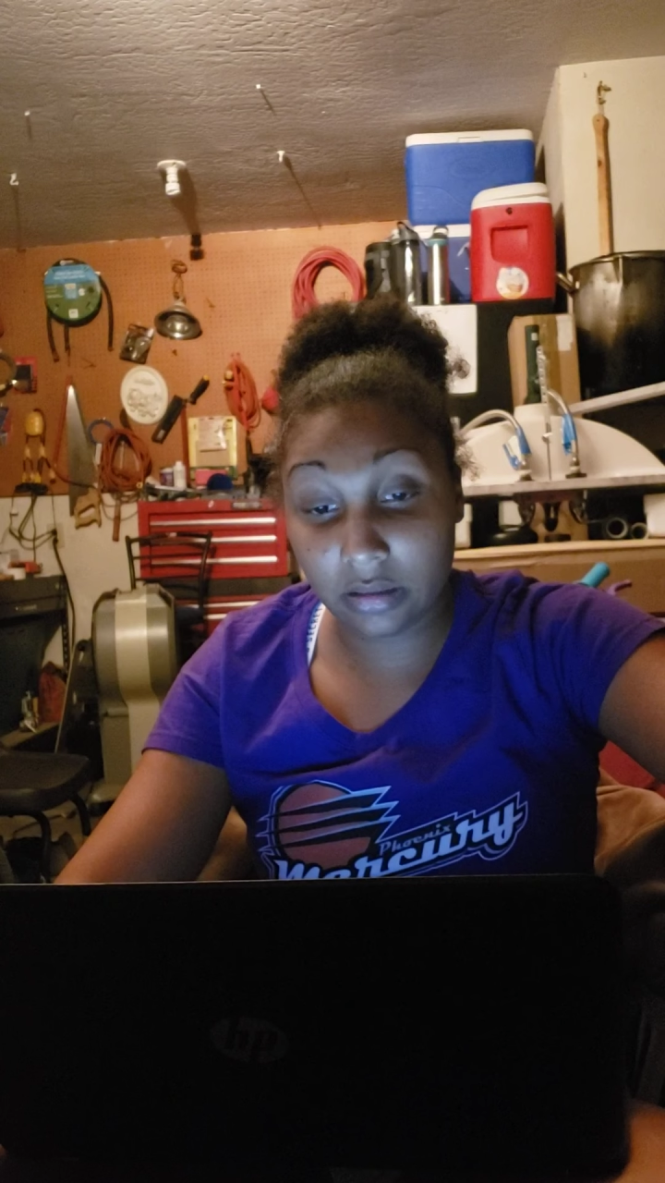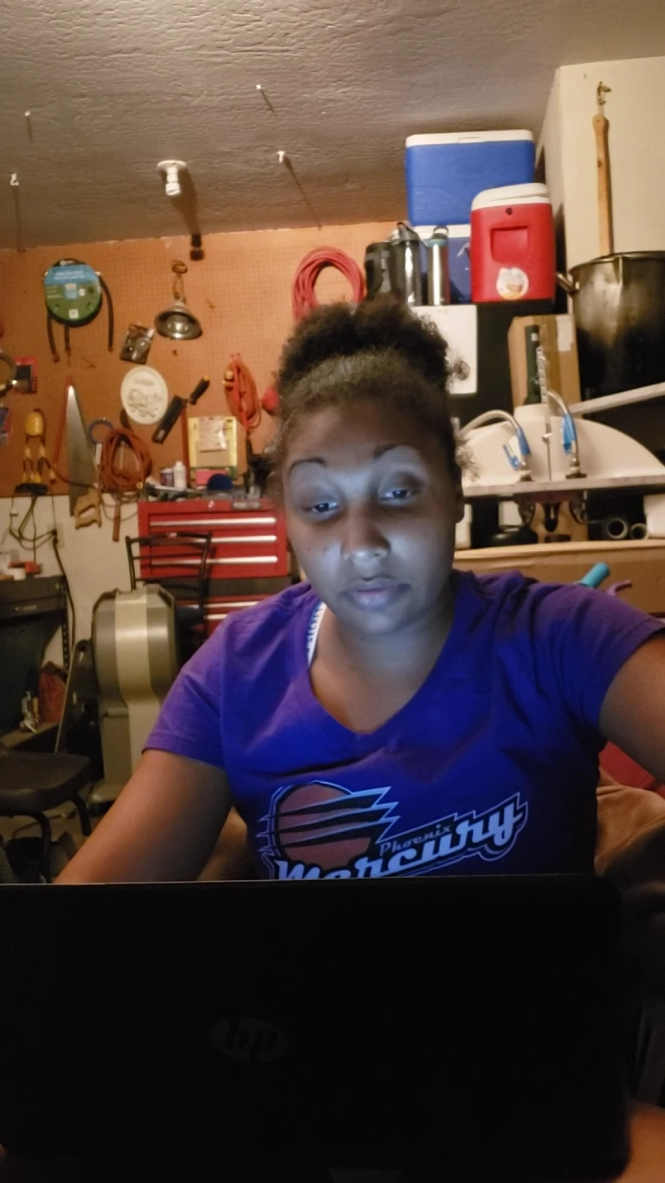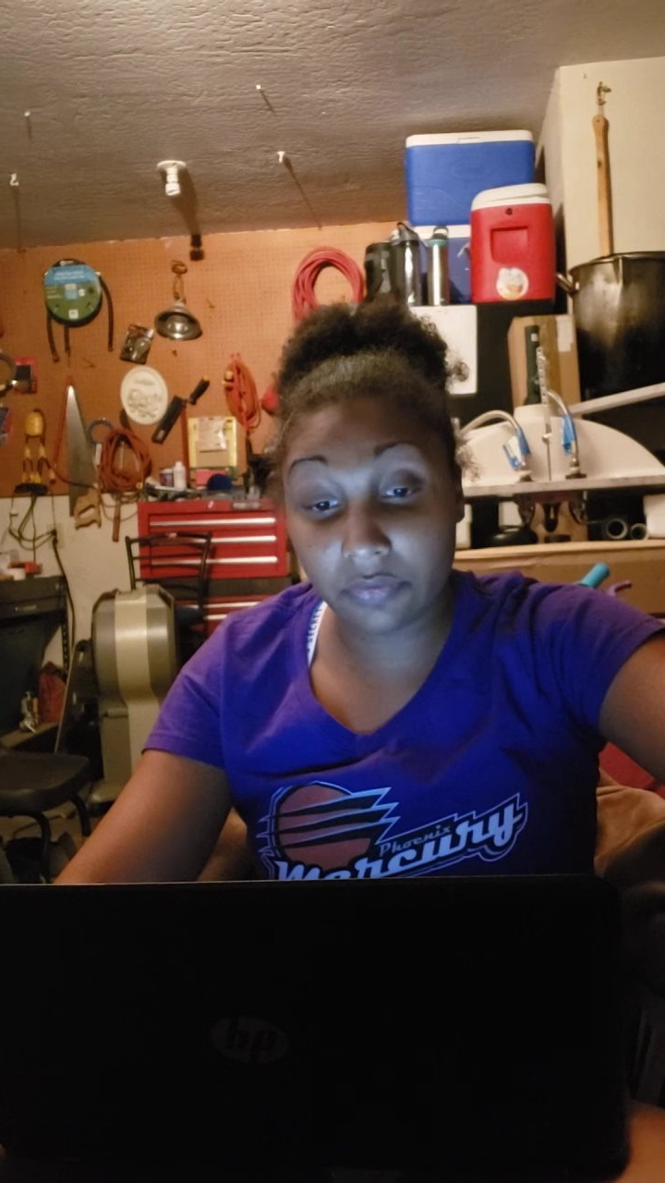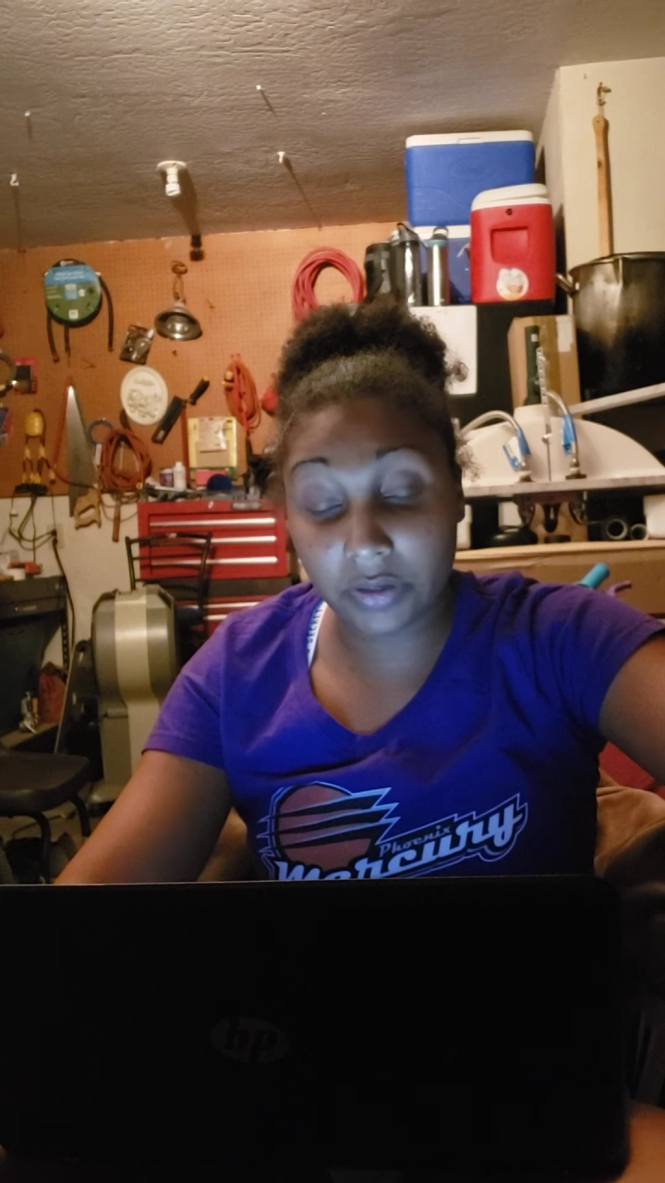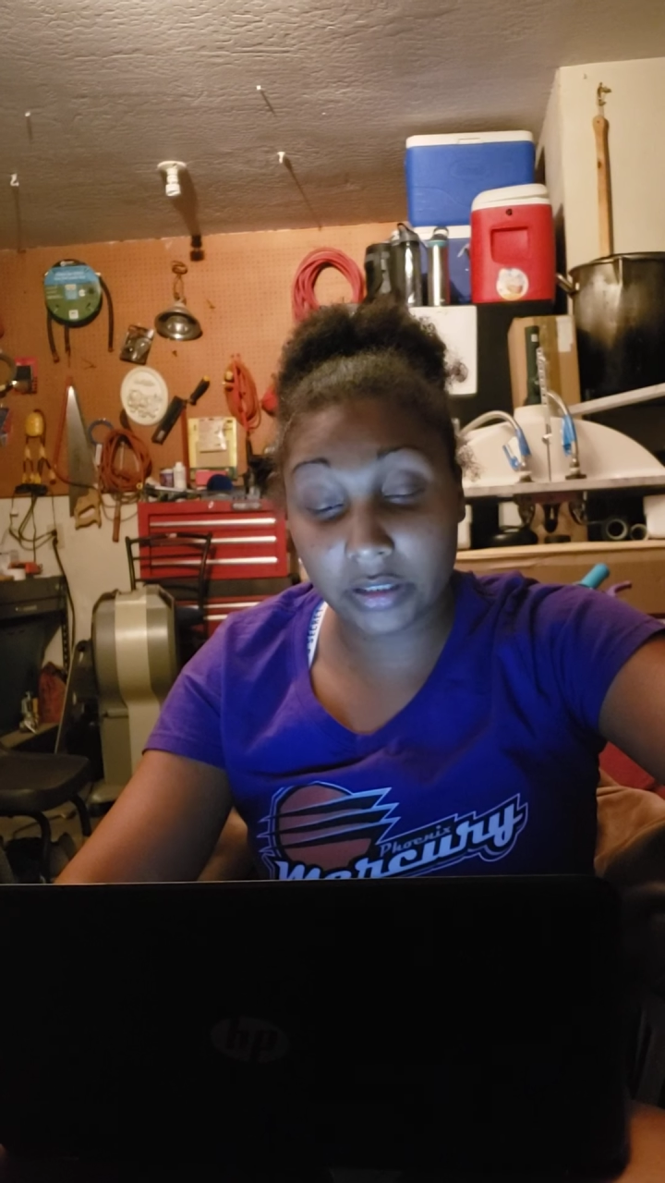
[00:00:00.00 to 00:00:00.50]

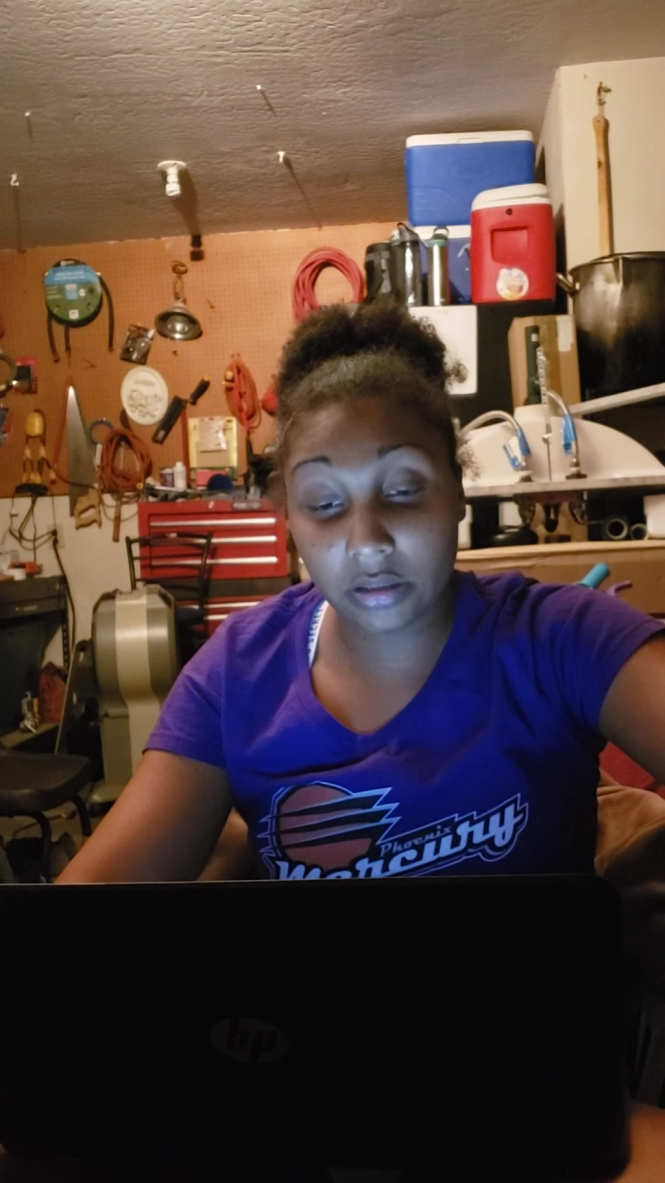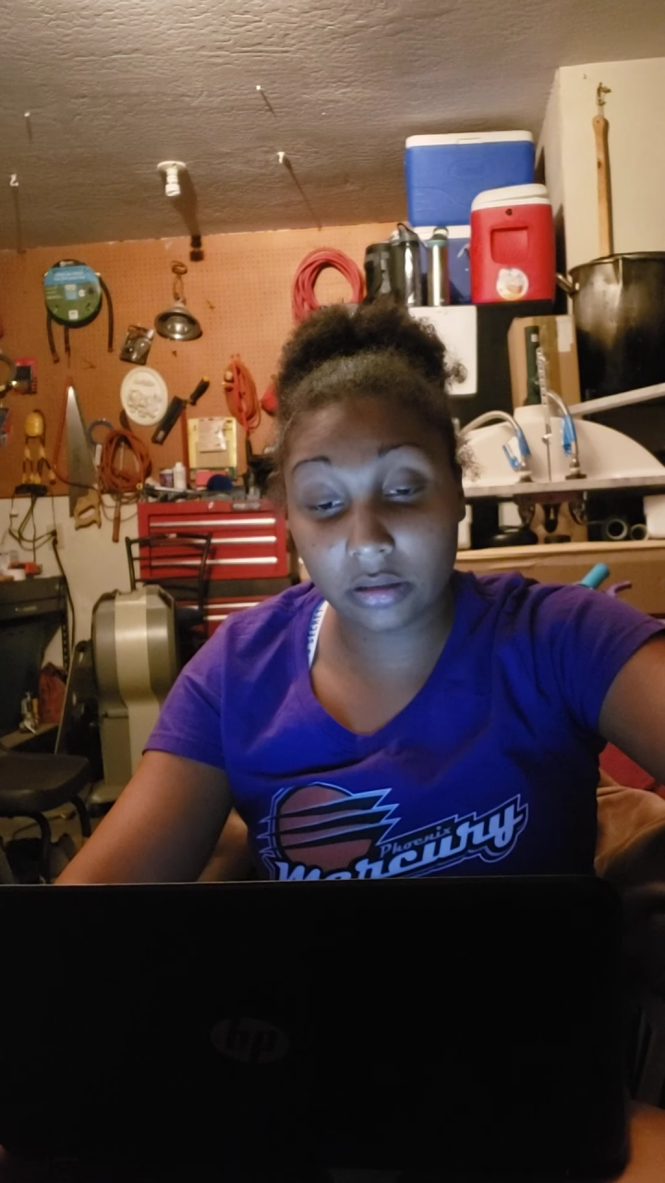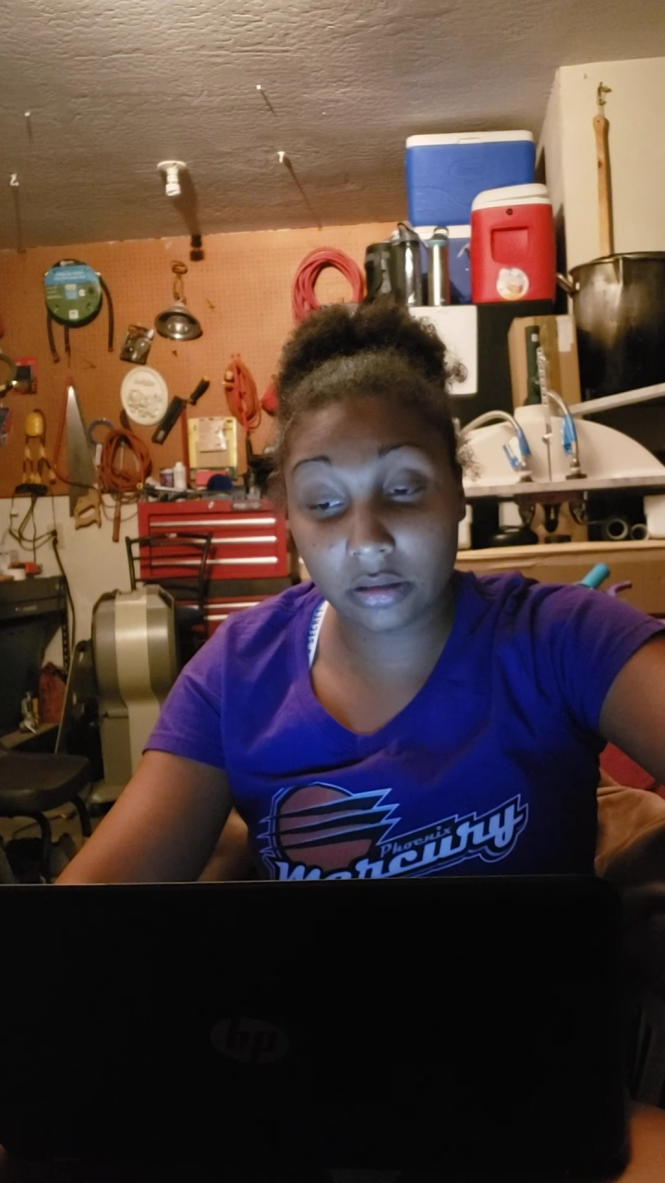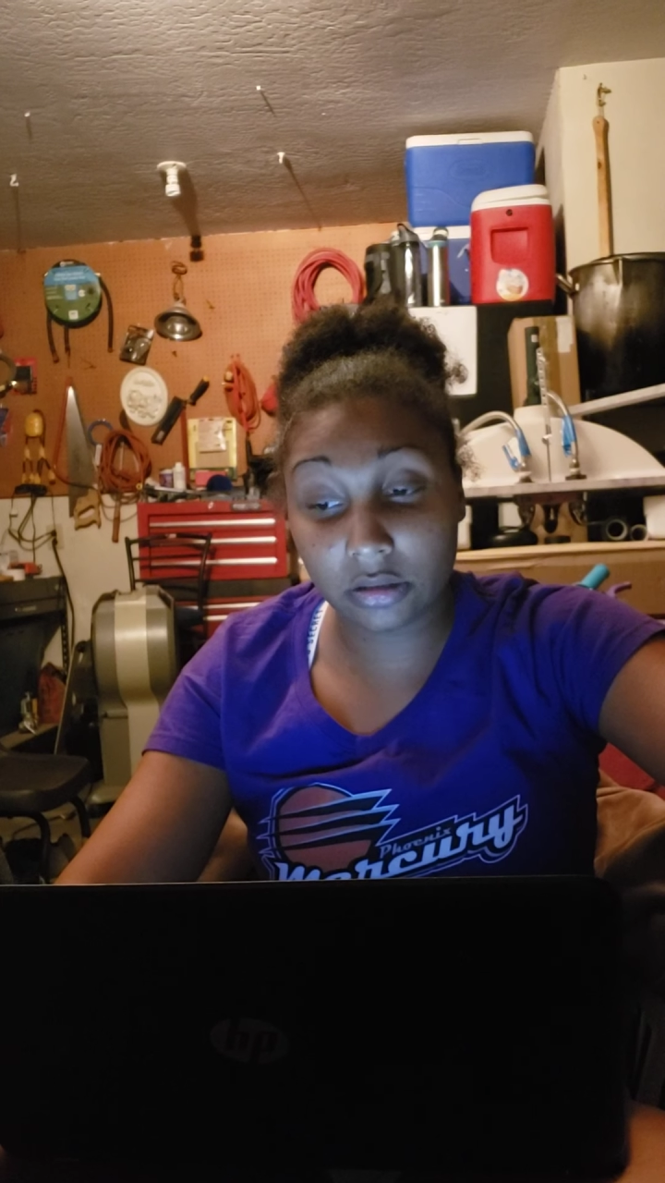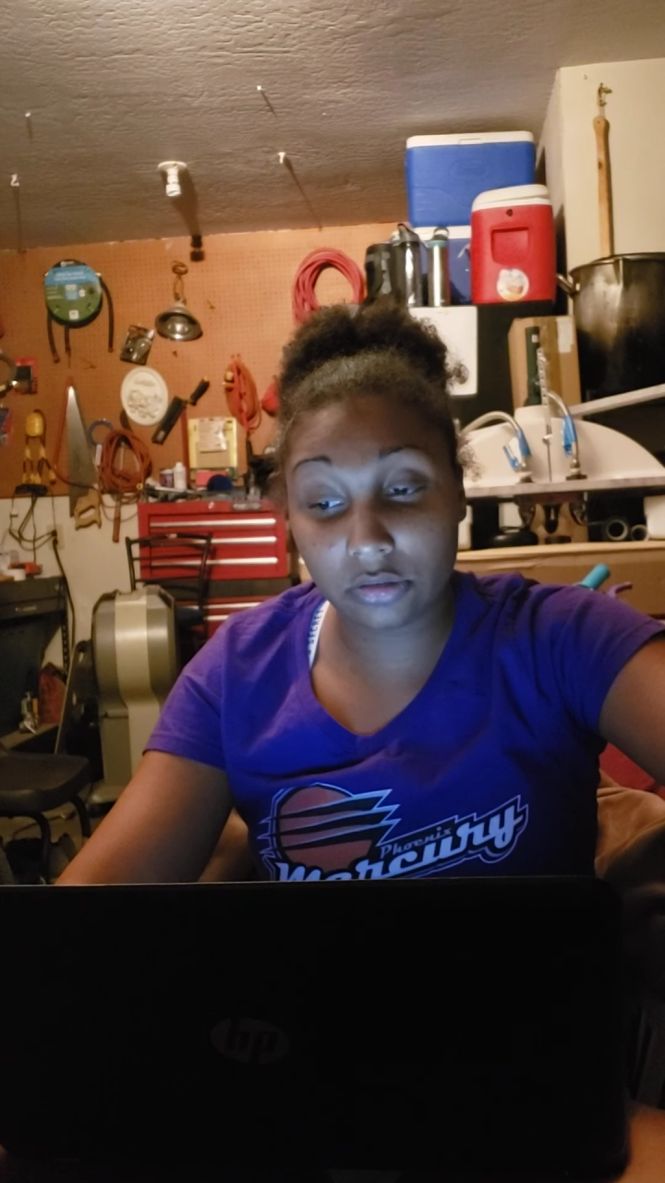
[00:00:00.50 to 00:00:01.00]

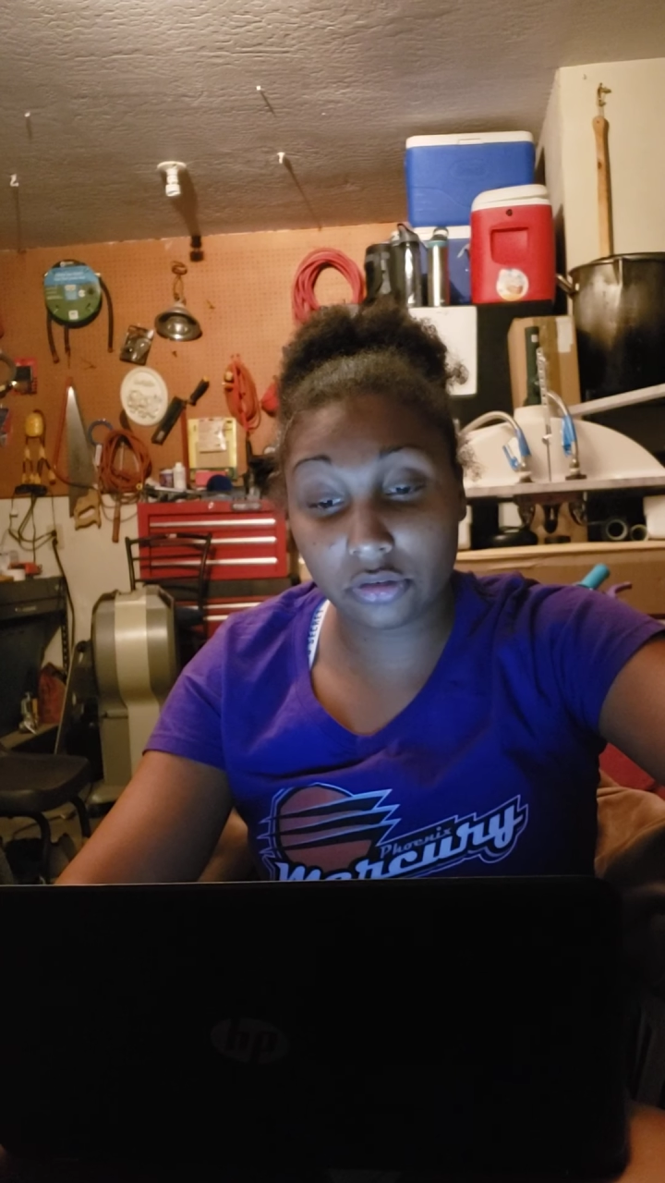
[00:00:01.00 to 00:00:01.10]
navicular